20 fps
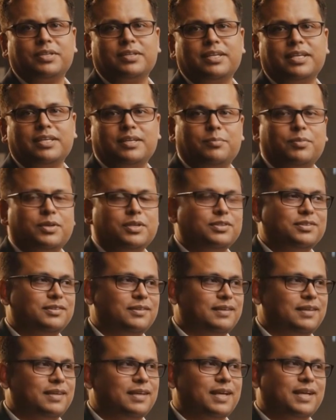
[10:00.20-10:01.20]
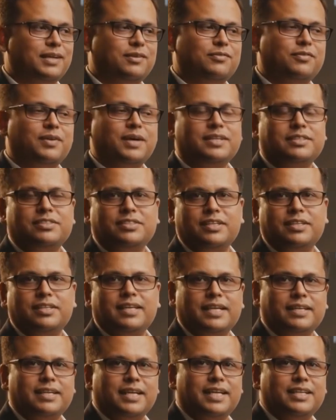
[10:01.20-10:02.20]
readable, and faster
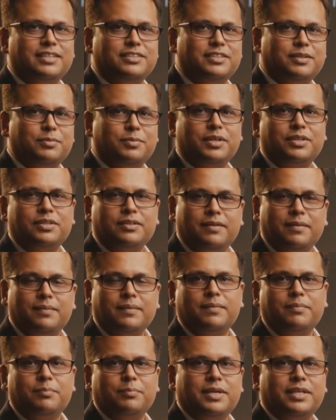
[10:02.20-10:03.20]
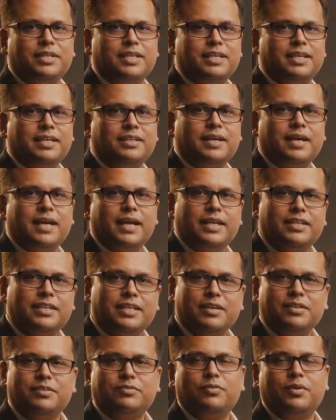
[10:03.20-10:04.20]
than XML, making it
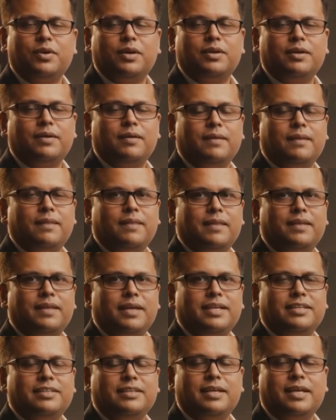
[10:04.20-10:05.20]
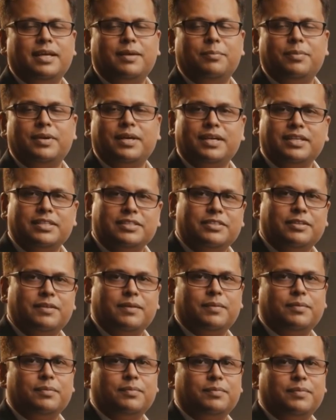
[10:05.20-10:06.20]
ideal for REST APIs.
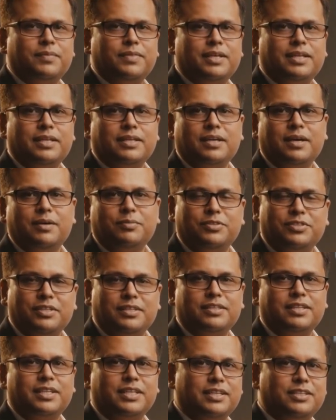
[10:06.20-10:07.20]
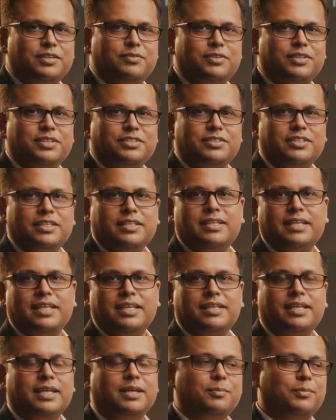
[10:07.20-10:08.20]
Then comes negative testing
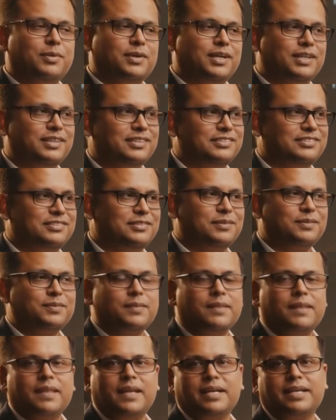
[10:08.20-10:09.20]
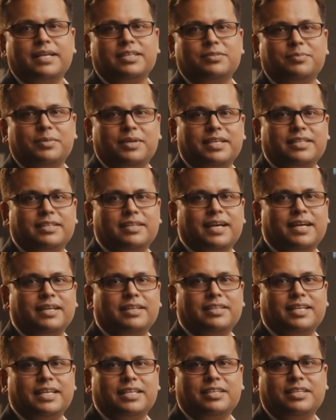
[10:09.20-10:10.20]
in APIs. I explain that
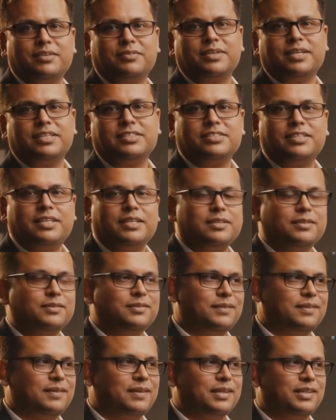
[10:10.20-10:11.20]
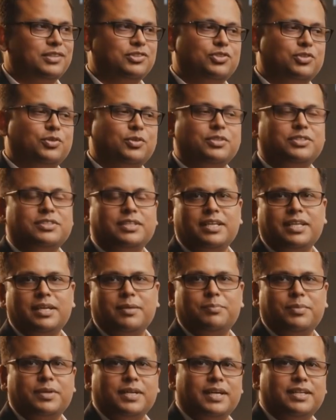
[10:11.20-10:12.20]
negative testing ensures
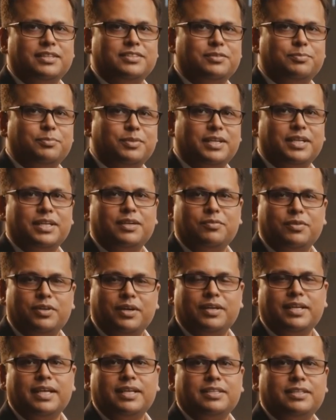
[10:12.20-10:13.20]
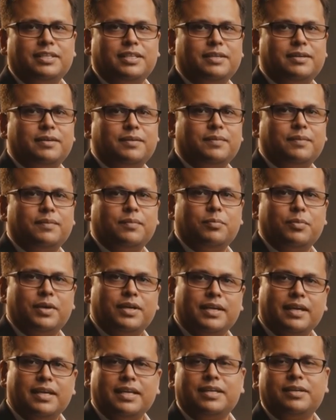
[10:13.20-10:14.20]
APIs behave correctly
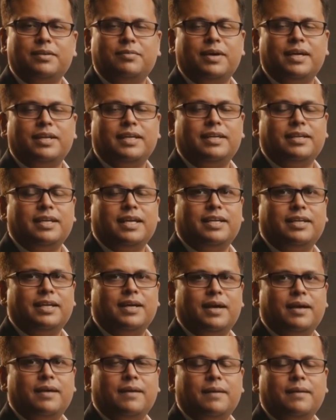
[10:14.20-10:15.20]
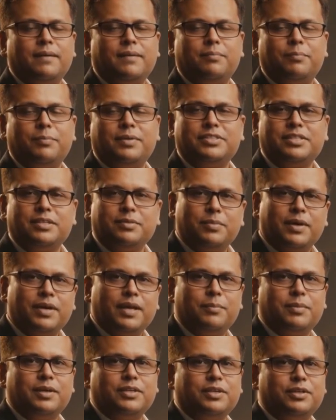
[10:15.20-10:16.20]
when invalid data, missing
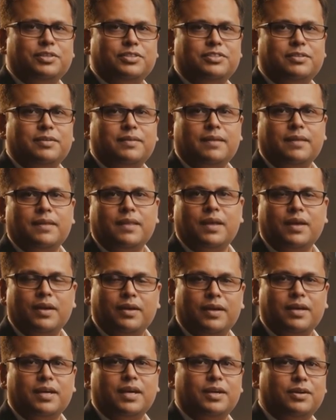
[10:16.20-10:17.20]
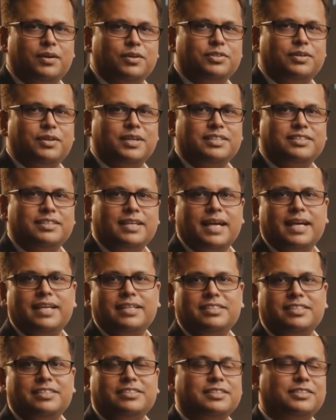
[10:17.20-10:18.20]
parameters, or unauthorized
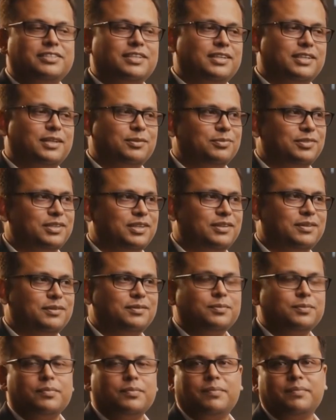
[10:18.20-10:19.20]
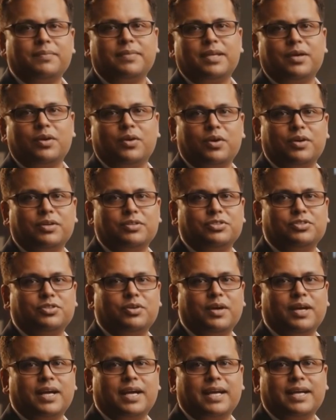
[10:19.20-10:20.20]
access is attempted. They
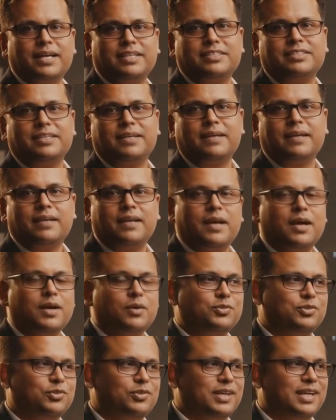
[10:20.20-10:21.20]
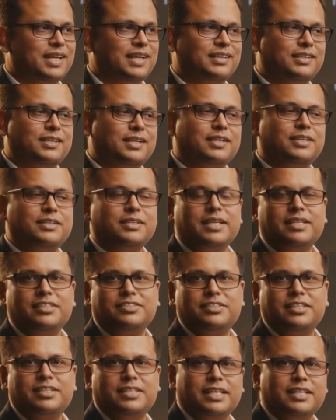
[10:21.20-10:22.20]
also ask how you handle
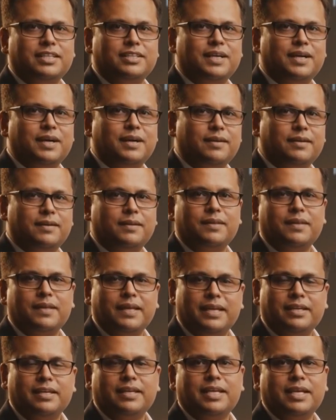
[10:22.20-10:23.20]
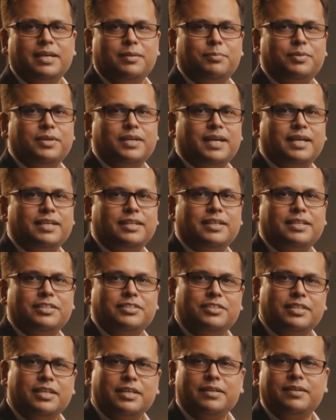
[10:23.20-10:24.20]
test data in API
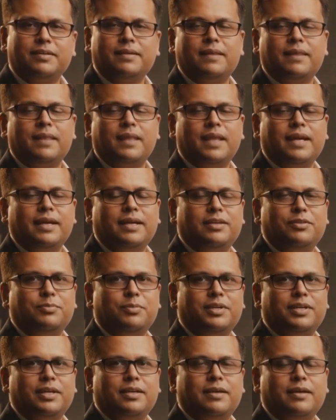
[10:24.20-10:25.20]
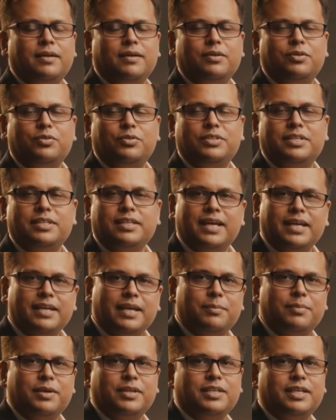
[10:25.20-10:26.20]
testing. I explain using
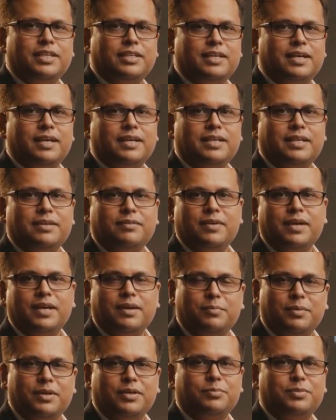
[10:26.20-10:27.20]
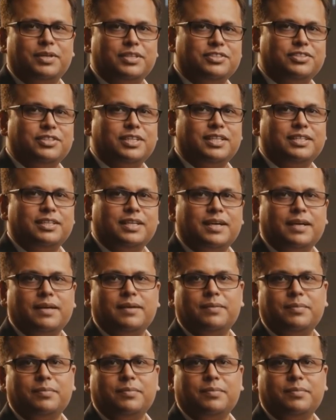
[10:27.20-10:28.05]
dynamic data, environment based data,